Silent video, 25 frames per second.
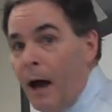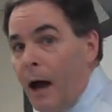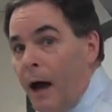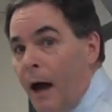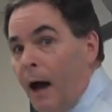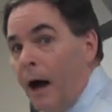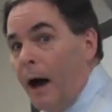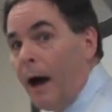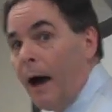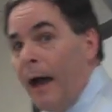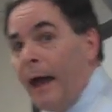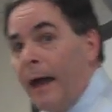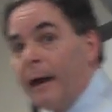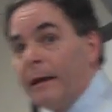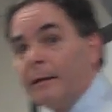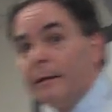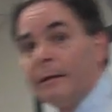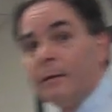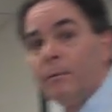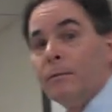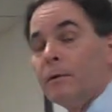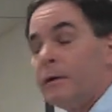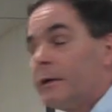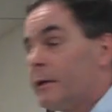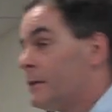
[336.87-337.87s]
and
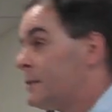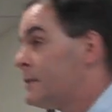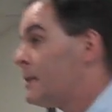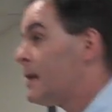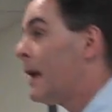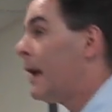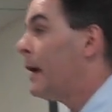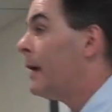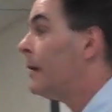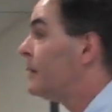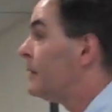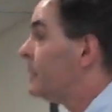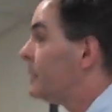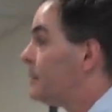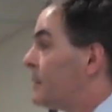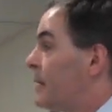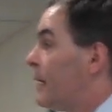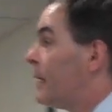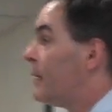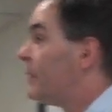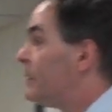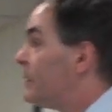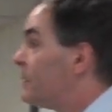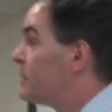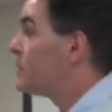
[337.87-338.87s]
it will contain the
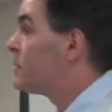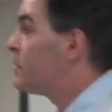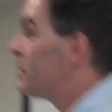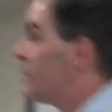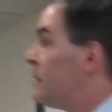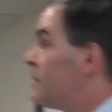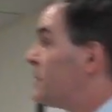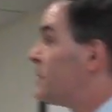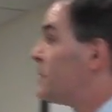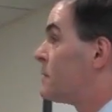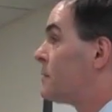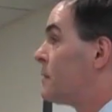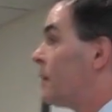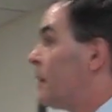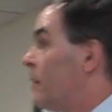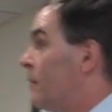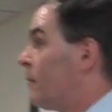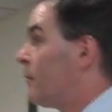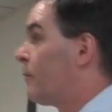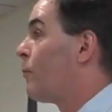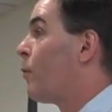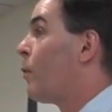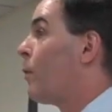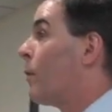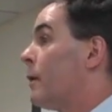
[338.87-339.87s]
attendance sheets
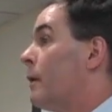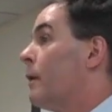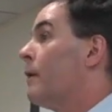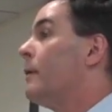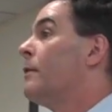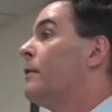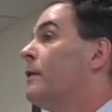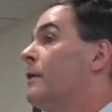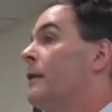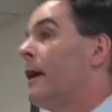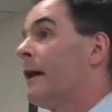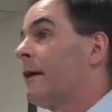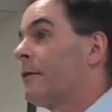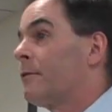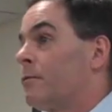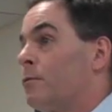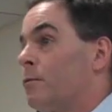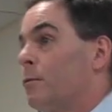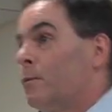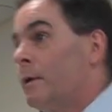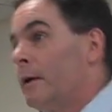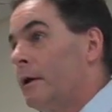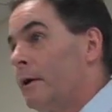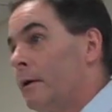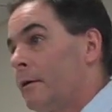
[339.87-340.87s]
for the next
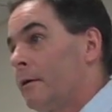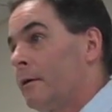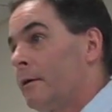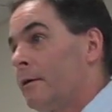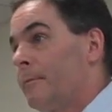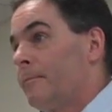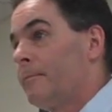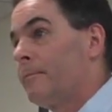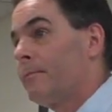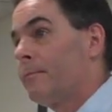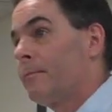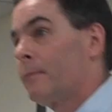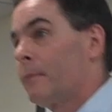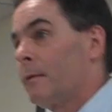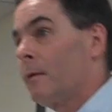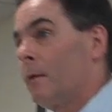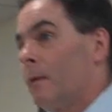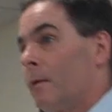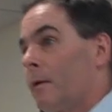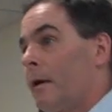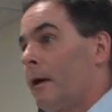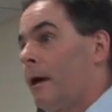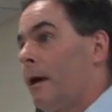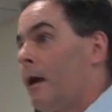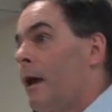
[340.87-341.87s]
week.
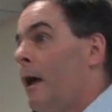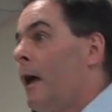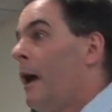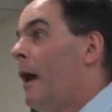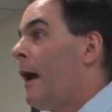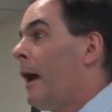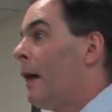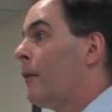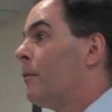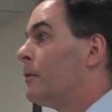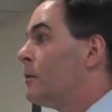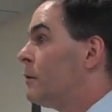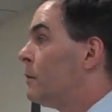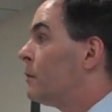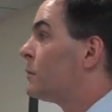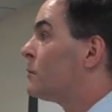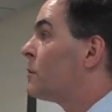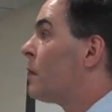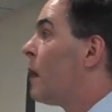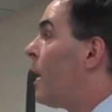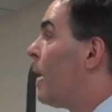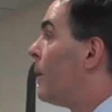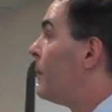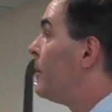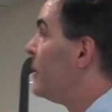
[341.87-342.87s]
Okay, and what your
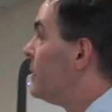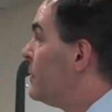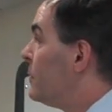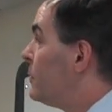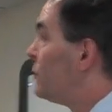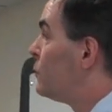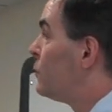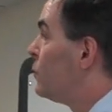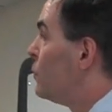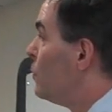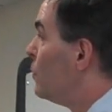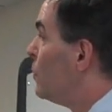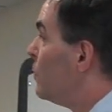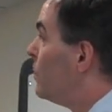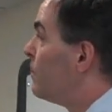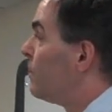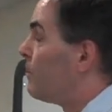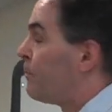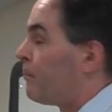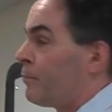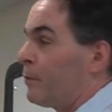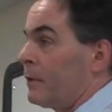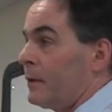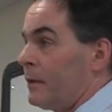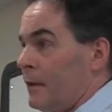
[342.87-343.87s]
job is to
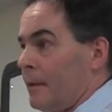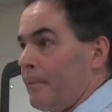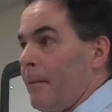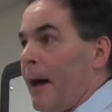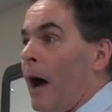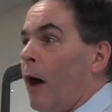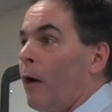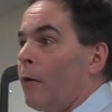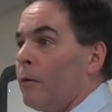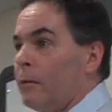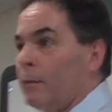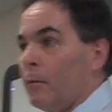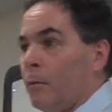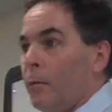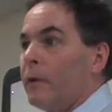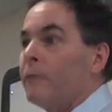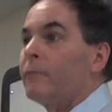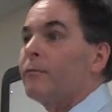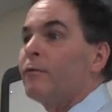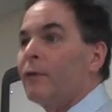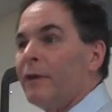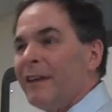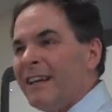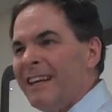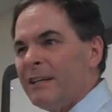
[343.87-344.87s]
print them out, one
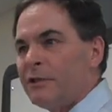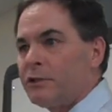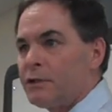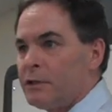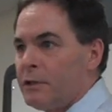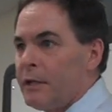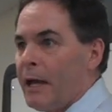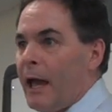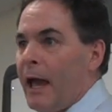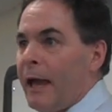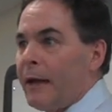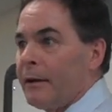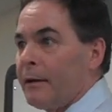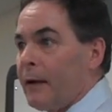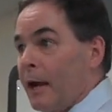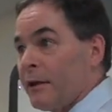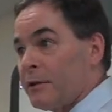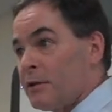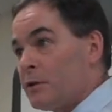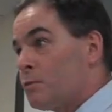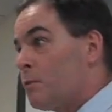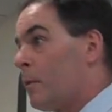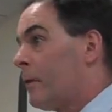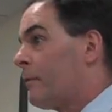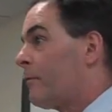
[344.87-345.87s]
for each day,
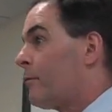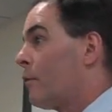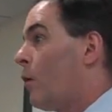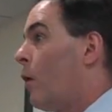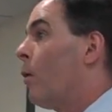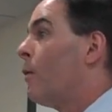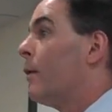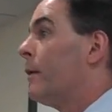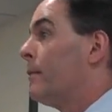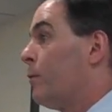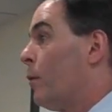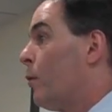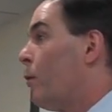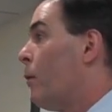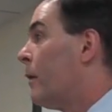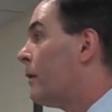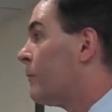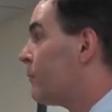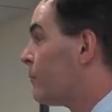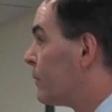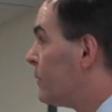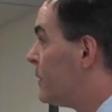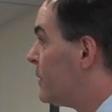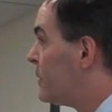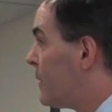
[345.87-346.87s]
not just one for the whole week, but one
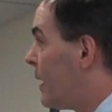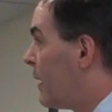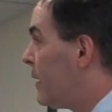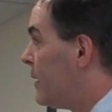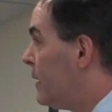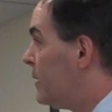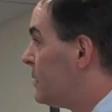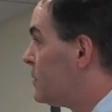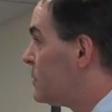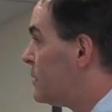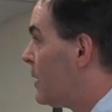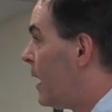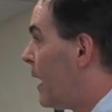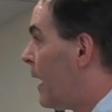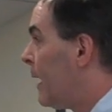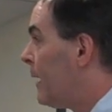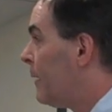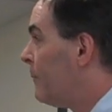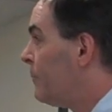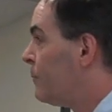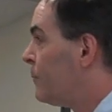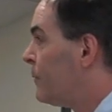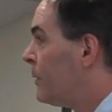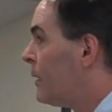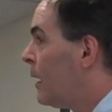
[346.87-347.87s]
for each
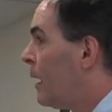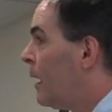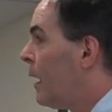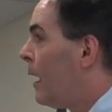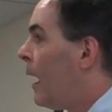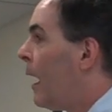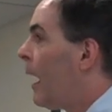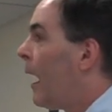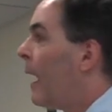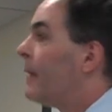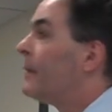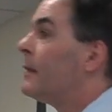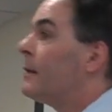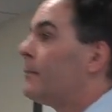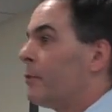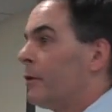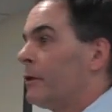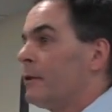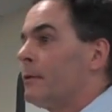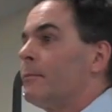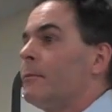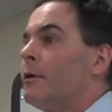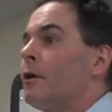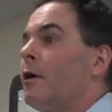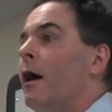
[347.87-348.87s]
day, and then
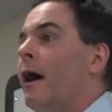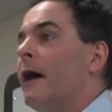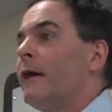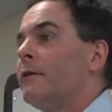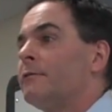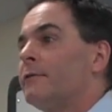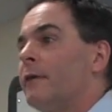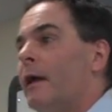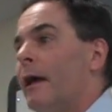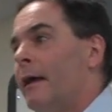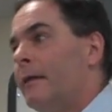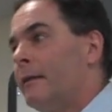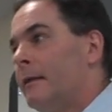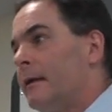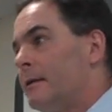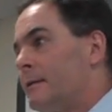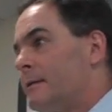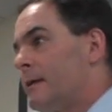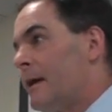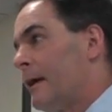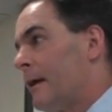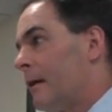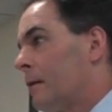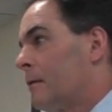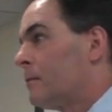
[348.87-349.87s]
bring them to class, and then
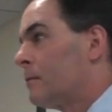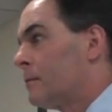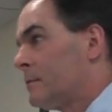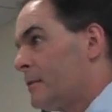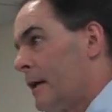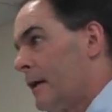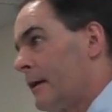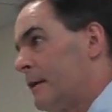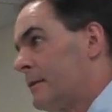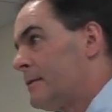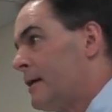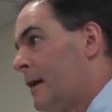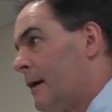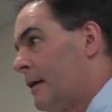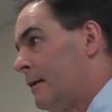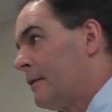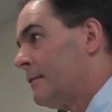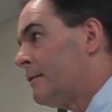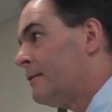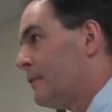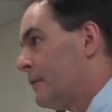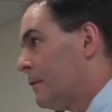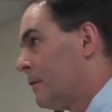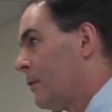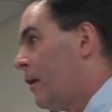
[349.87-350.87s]
take
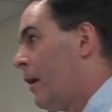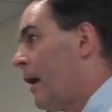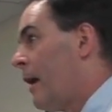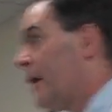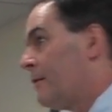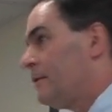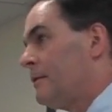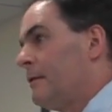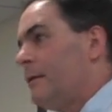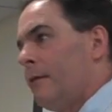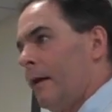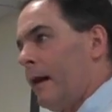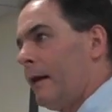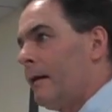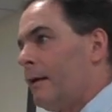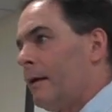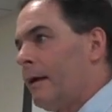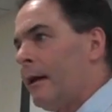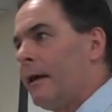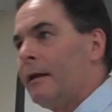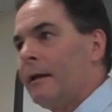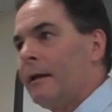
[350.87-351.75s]
attendance in class. And